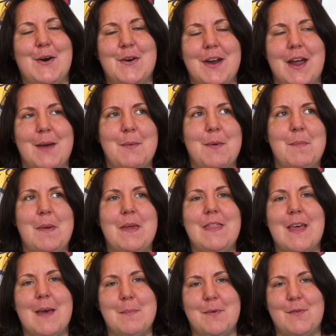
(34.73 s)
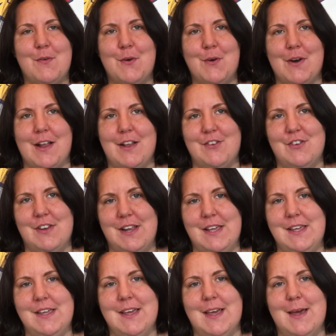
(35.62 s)
All right, we've been there before,
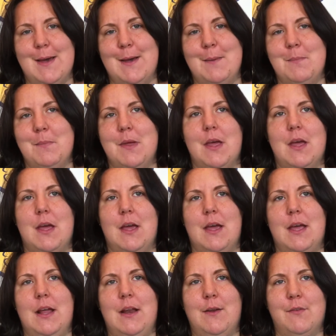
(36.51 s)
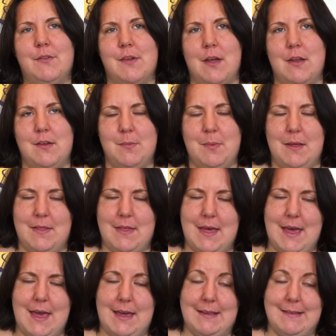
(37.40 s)
actually. He loves going to pick
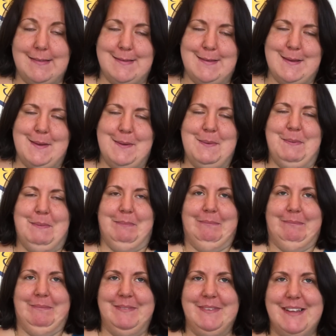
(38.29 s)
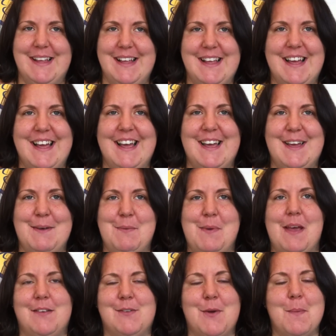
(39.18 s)
the eggs, so...
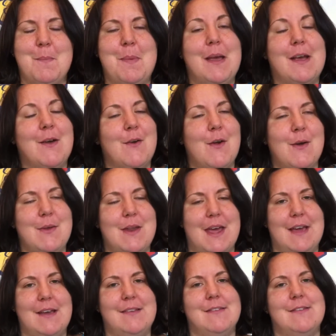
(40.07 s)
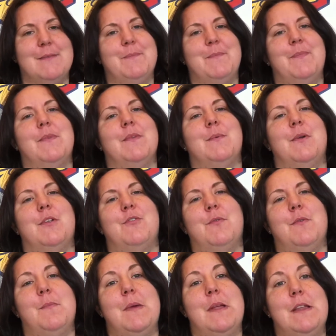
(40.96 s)
we had to go and pick our own eggs,
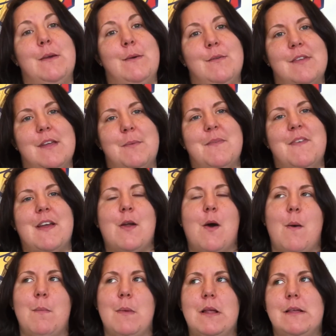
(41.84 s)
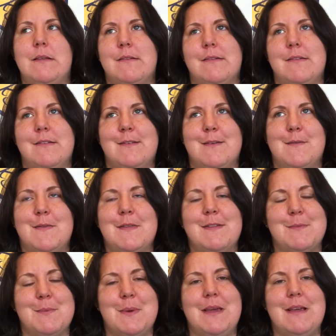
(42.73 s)
which we've been using. We've had omelettes and stuff
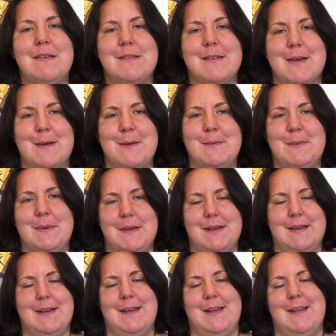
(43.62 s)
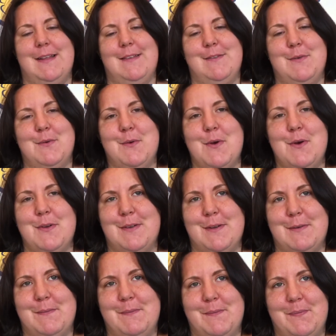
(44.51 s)
this week, so it's all good.